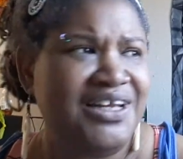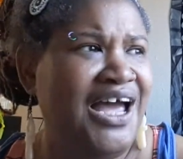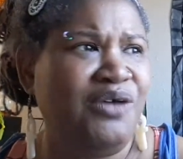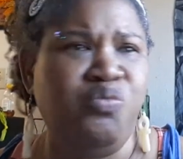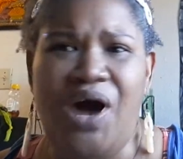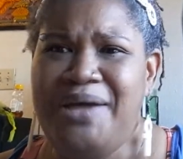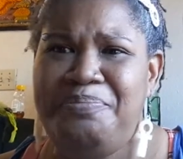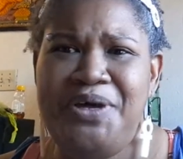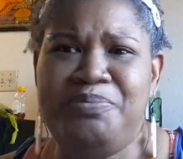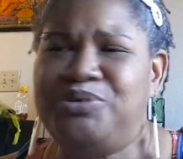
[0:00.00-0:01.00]
Like,
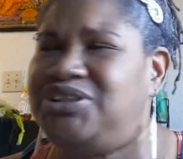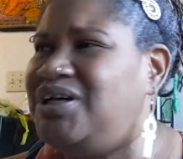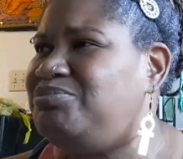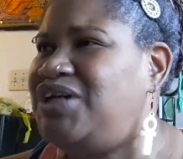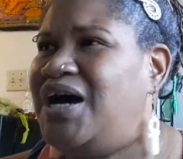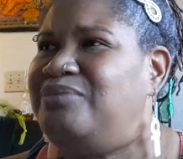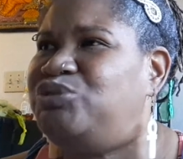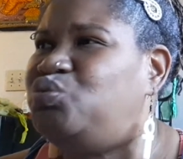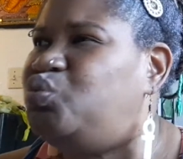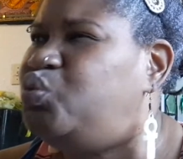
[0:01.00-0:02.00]
white people
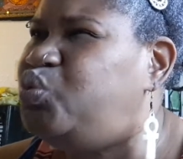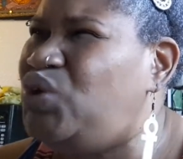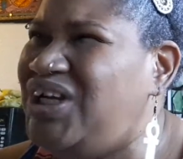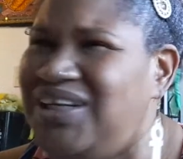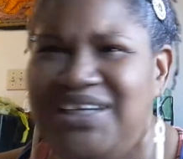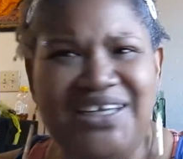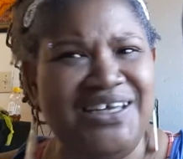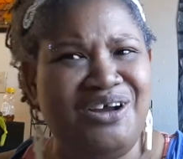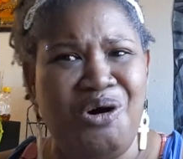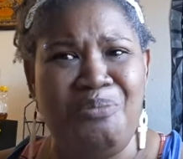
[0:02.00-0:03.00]
sometimes really
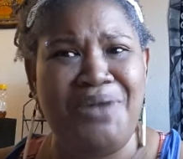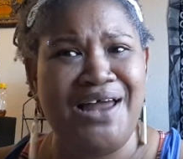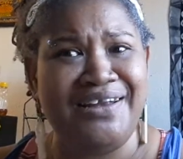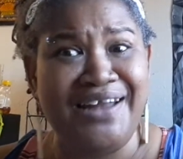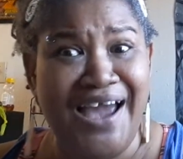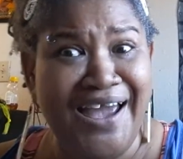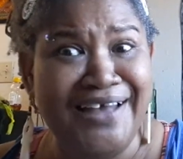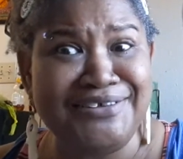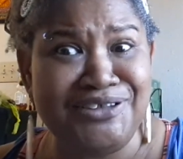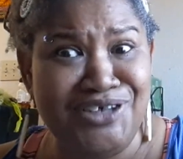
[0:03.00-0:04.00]
get on my
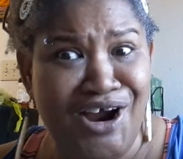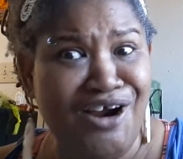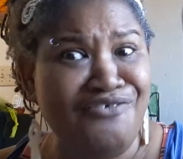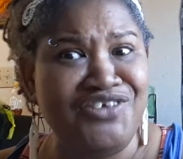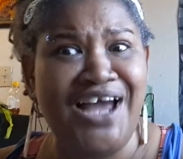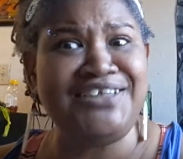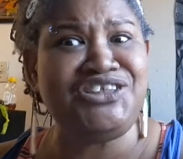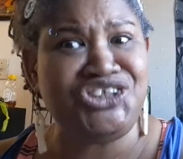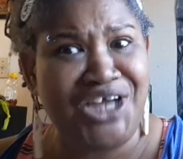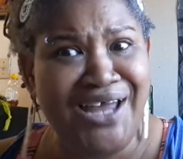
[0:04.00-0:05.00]
last nerve. Like,
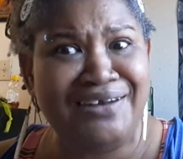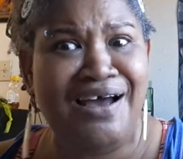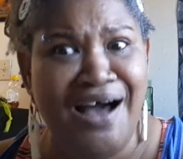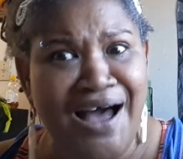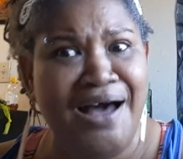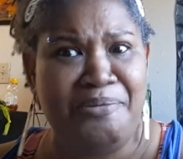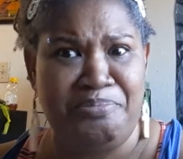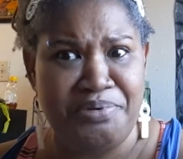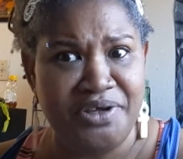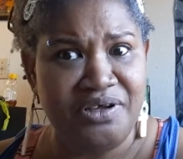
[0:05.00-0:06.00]
shut
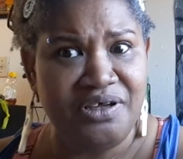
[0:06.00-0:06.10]
up.